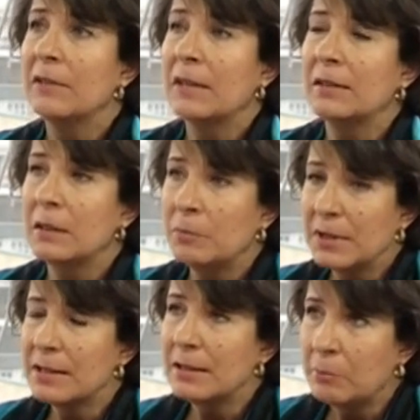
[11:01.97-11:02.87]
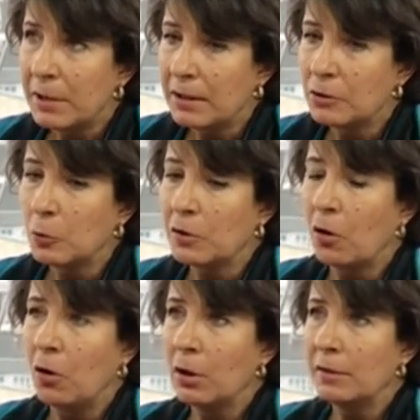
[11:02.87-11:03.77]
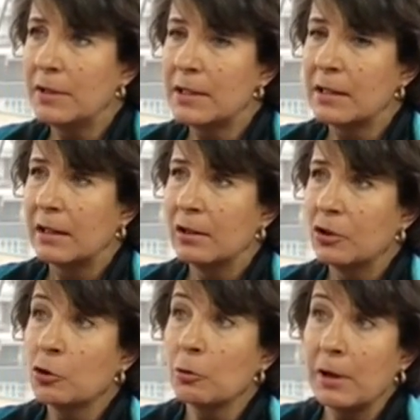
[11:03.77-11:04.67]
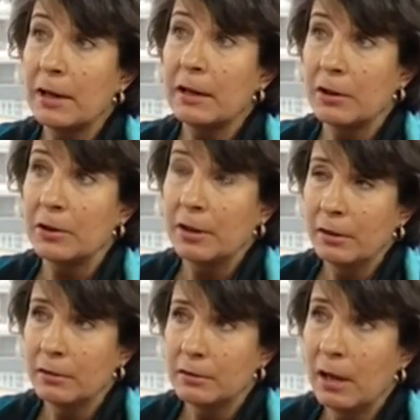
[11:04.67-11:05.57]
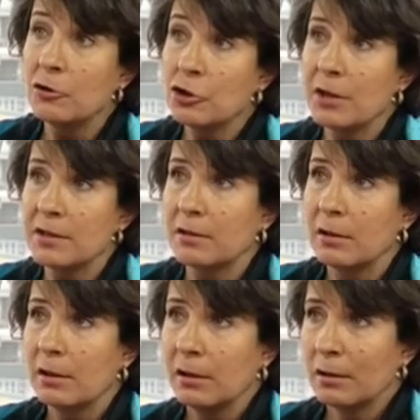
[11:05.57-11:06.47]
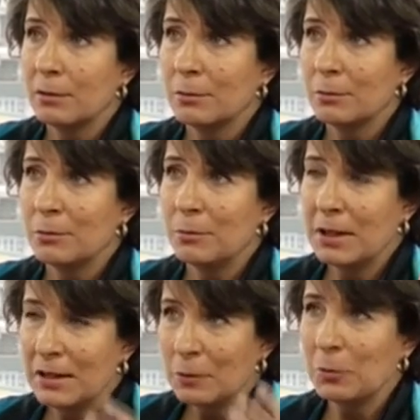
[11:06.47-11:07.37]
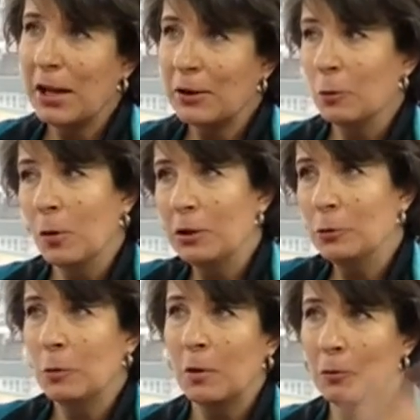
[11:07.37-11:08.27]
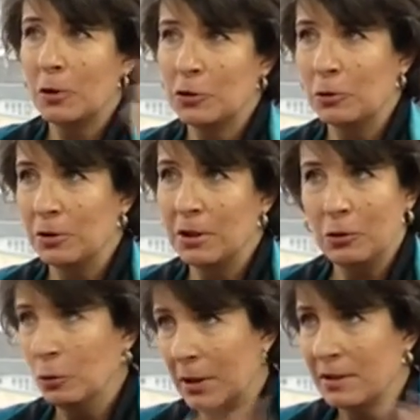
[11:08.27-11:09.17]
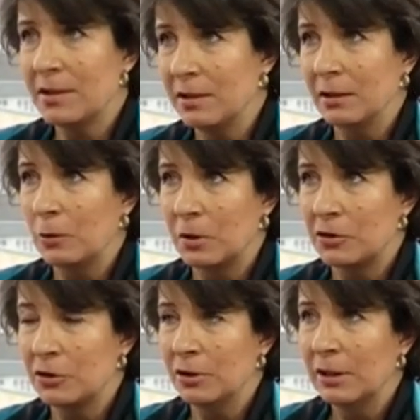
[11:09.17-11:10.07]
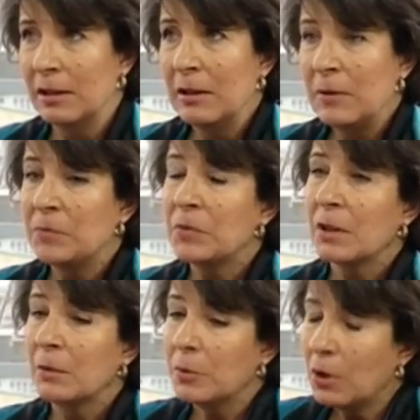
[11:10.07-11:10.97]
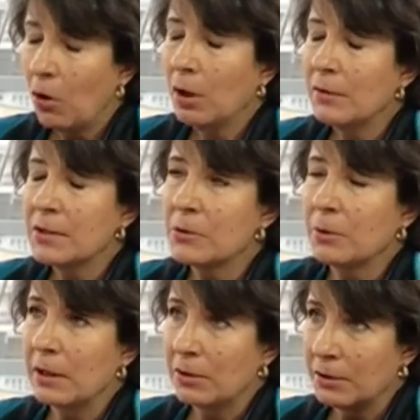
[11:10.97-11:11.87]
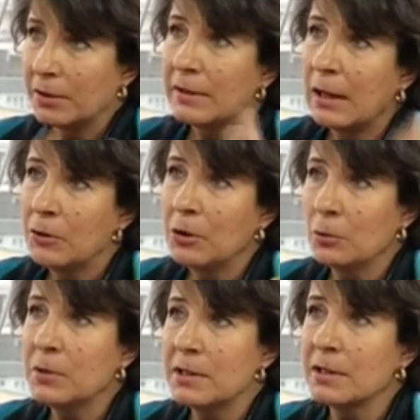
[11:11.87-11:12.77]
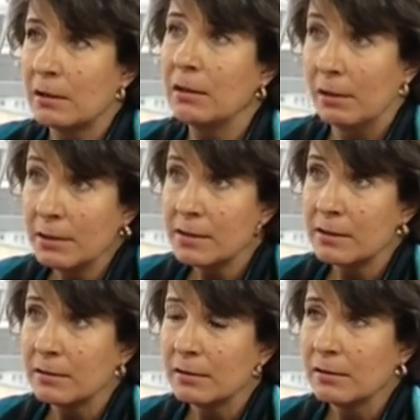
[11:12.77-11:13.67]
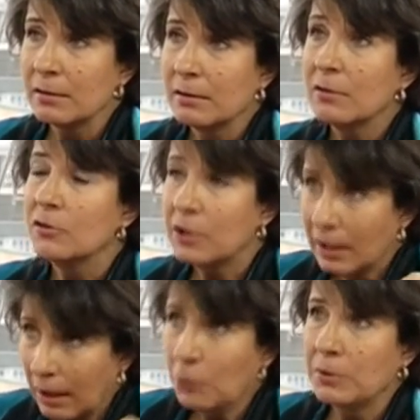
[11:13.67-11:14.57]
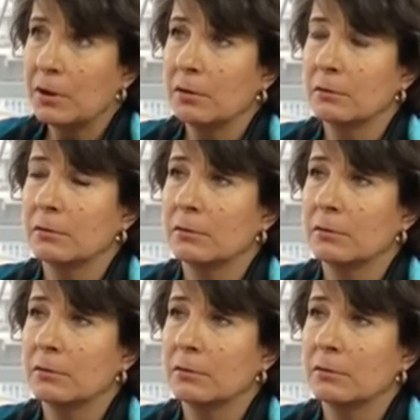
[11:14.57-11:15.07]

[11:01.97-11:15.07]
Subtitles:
That this debate, with all of its gray area, not just making it black and white, do we want Russia or the EU? That's a silly question. But all of its gray area, that now the onus is on us to get out there.